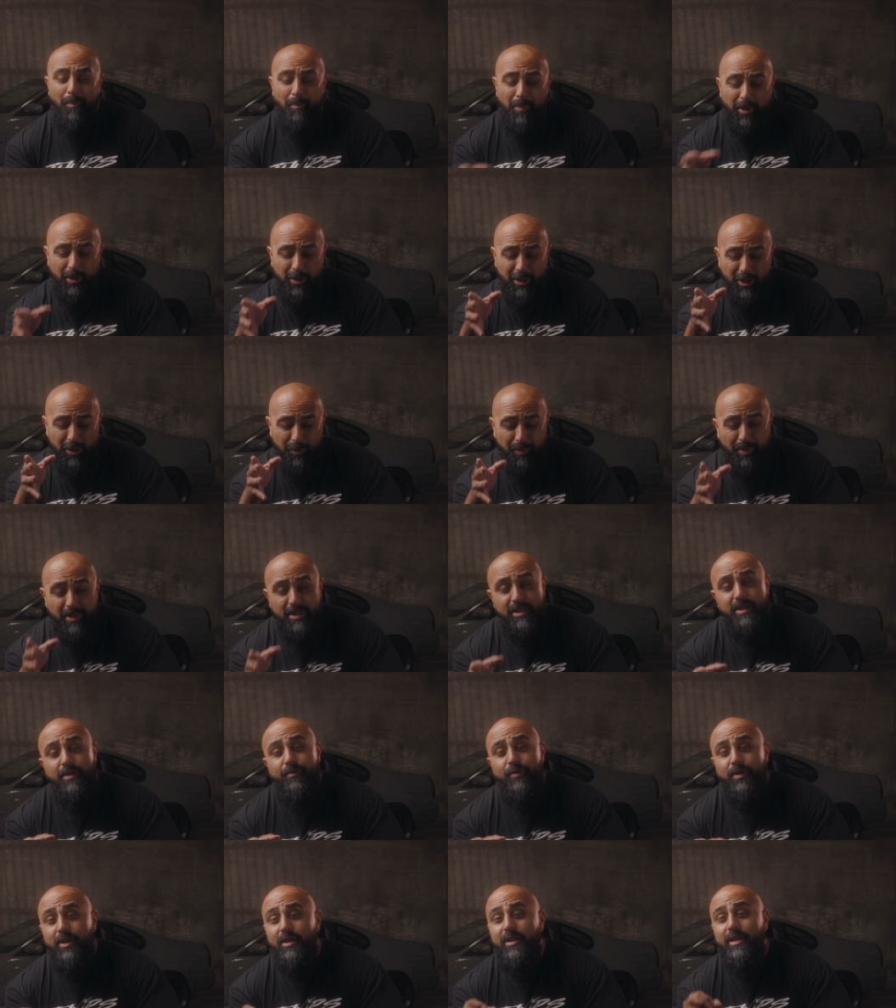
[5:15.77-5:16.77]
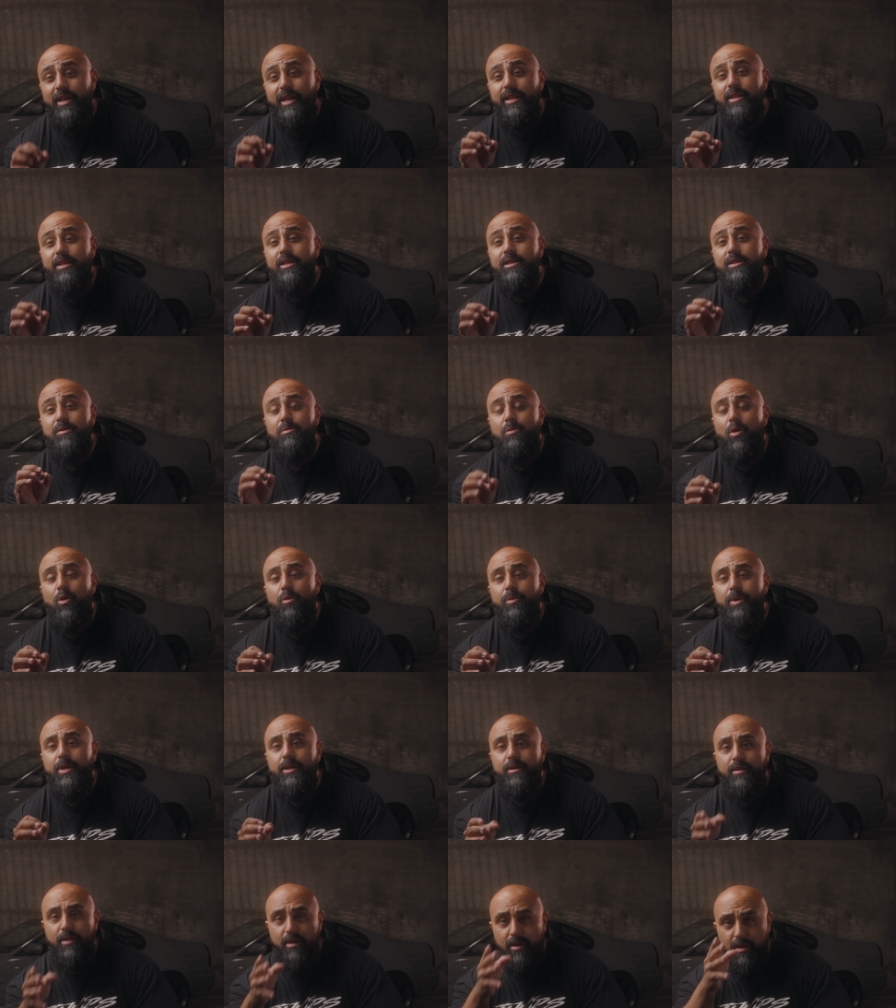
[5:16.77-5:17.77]
But specifically at this
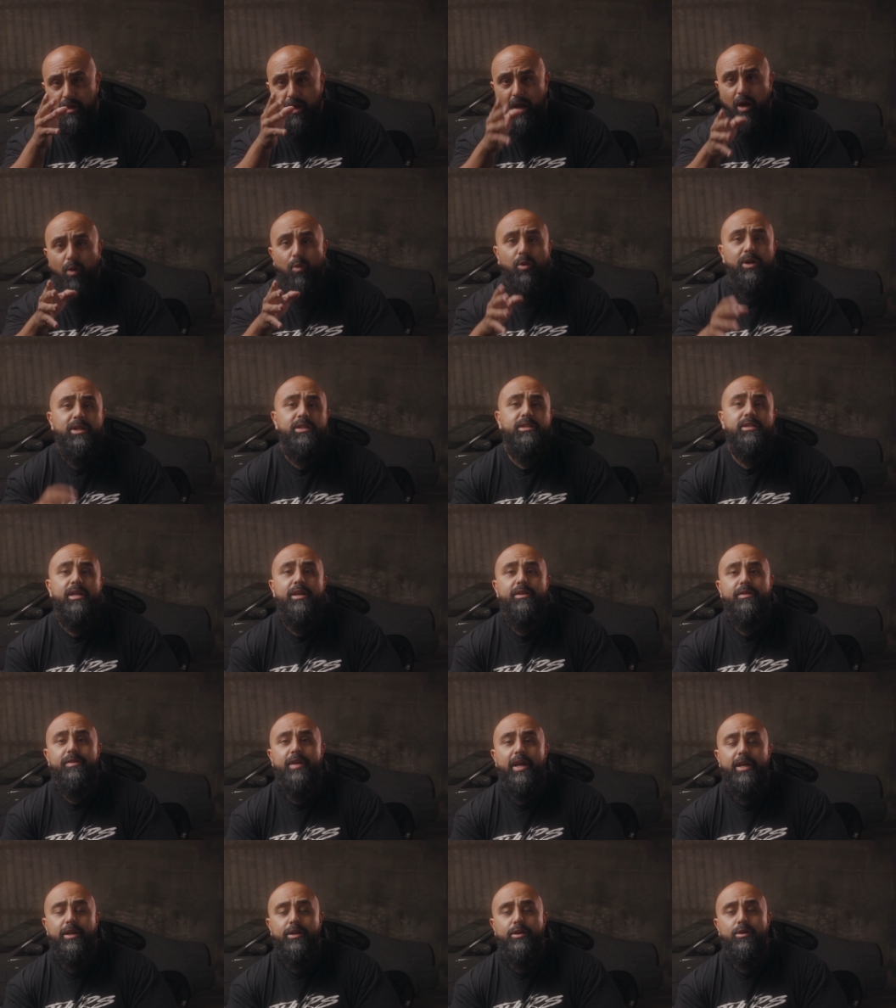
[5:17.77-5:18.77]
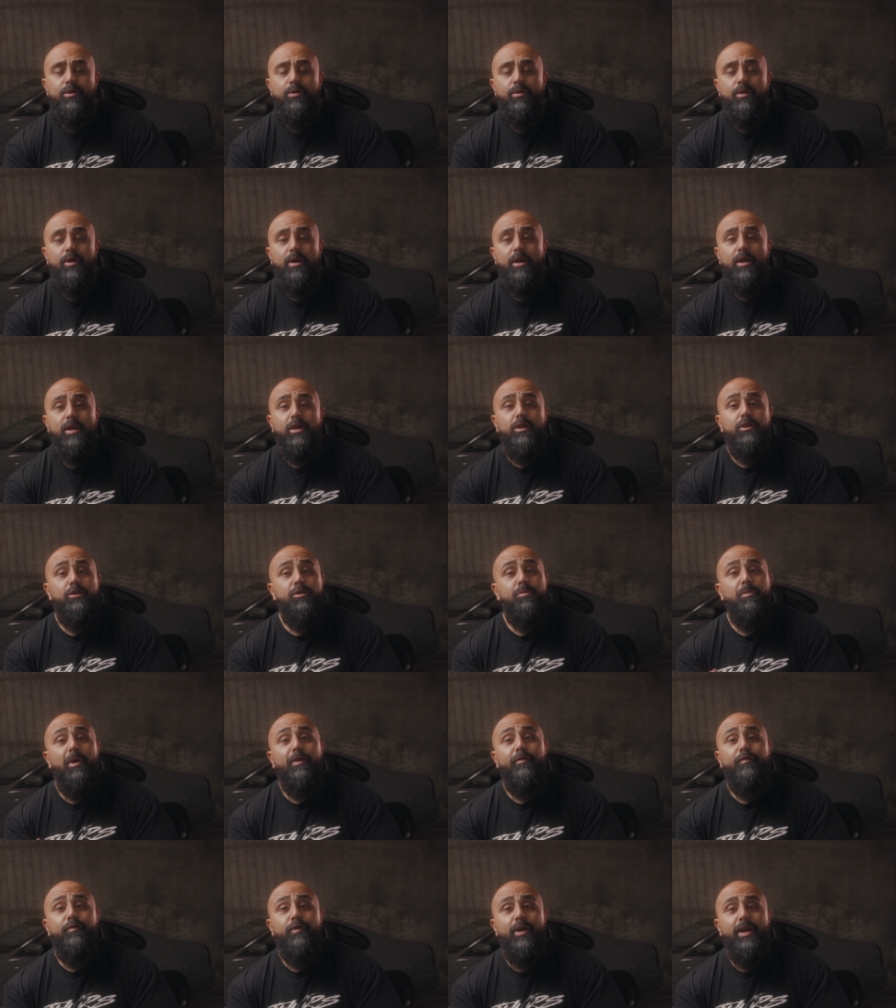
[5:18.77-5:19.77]
moment, I want to say thank you to
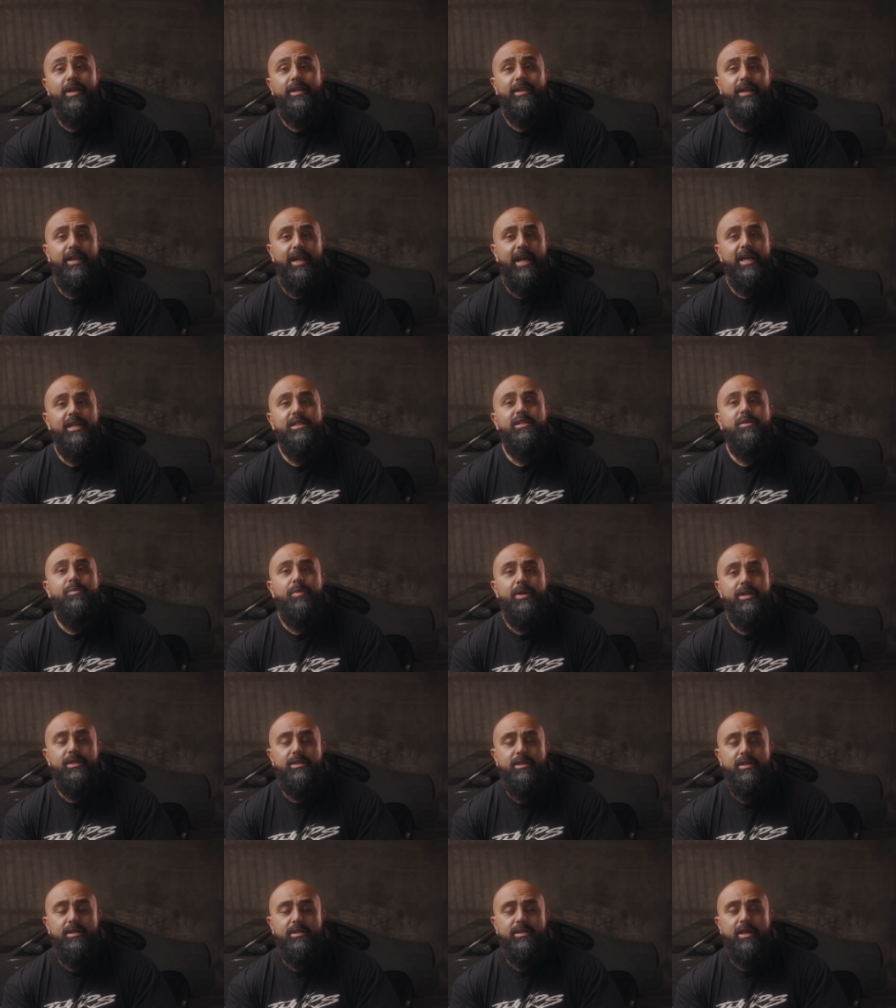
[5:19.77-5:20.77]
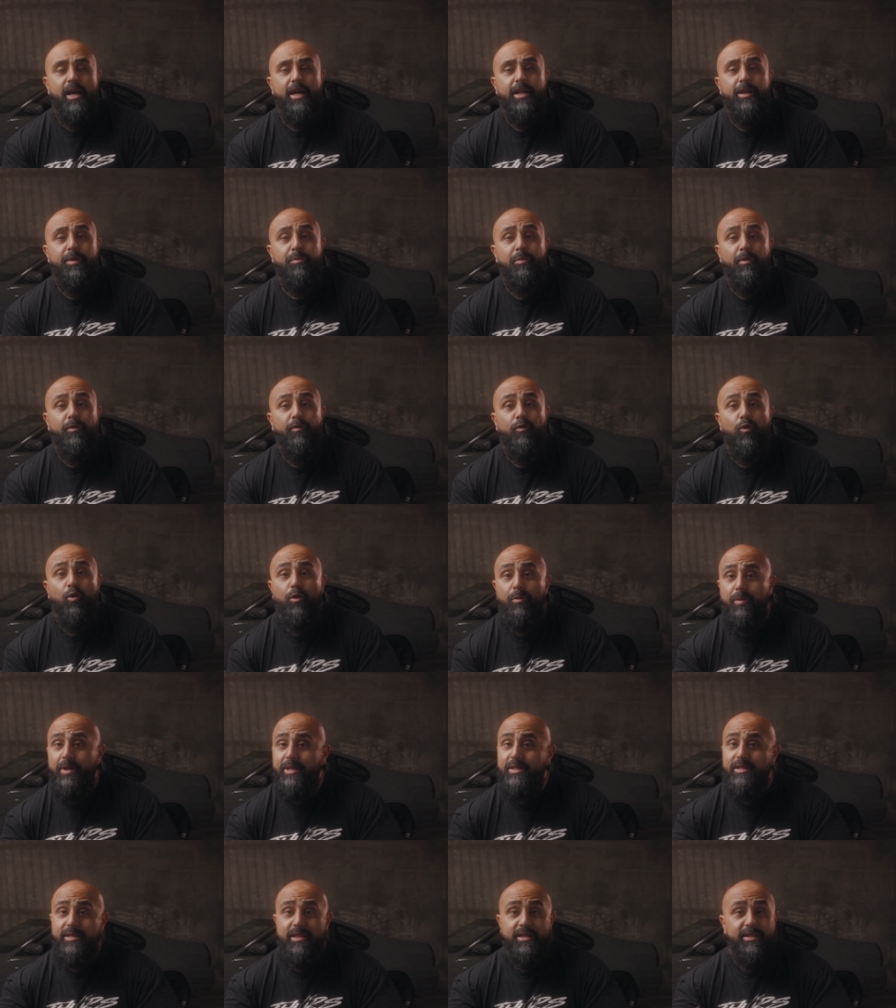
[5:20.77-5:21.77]
my friend at SMS Design and
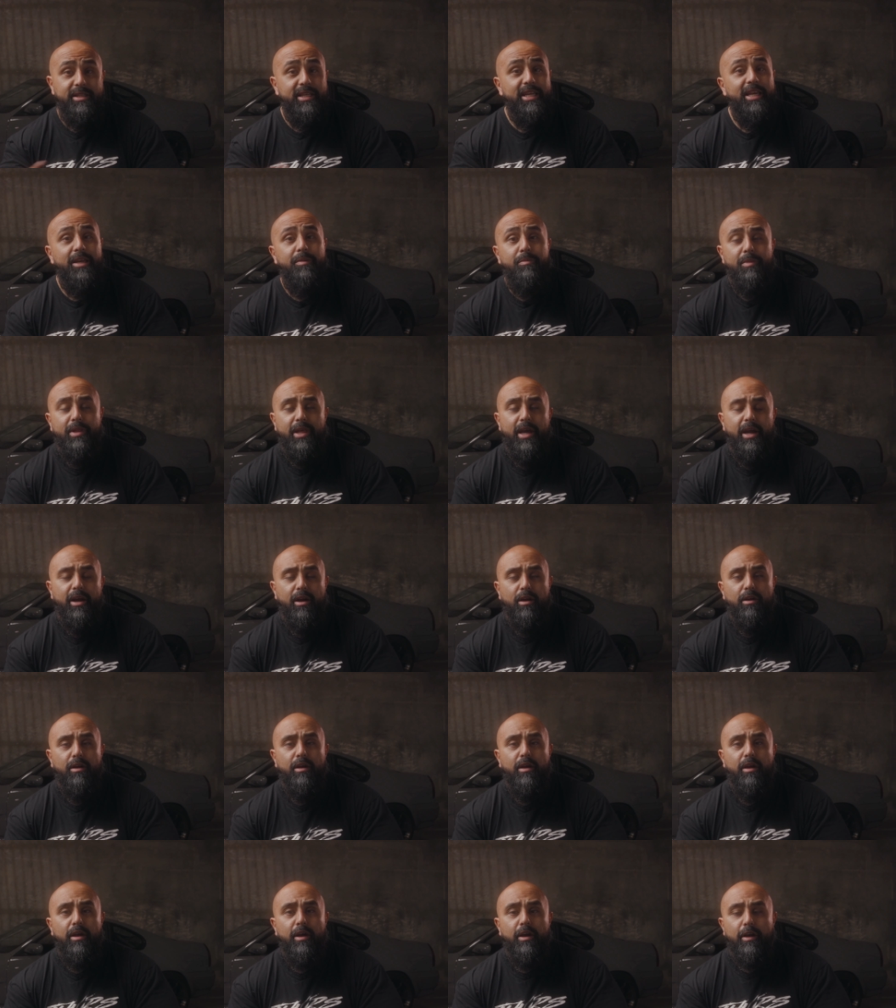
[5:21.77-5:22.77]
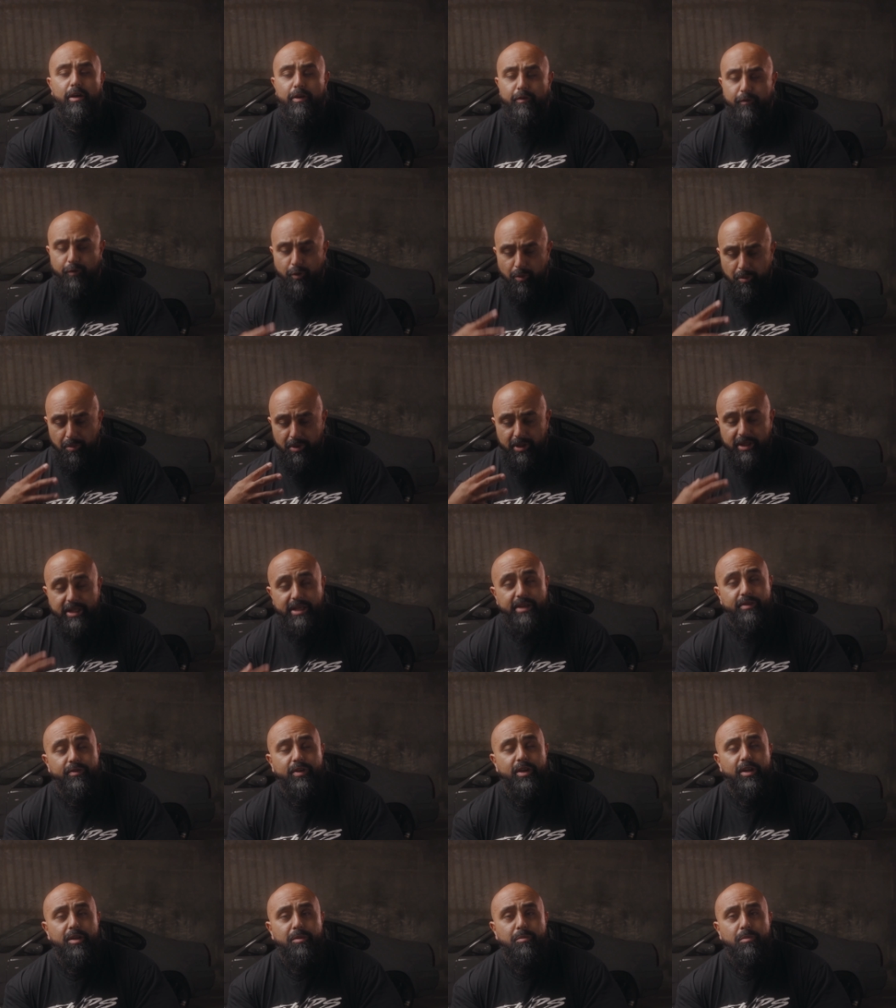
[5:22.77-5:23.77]
Performance, the team there, for
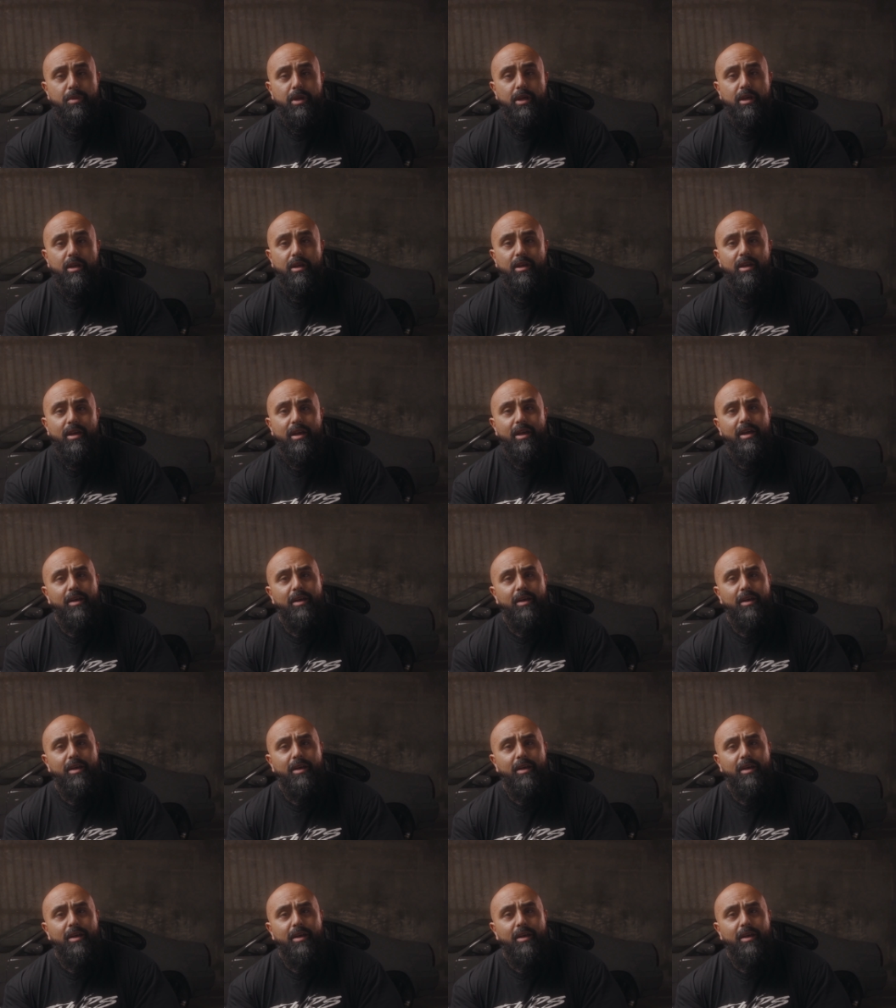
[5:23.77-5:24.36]
believing in me,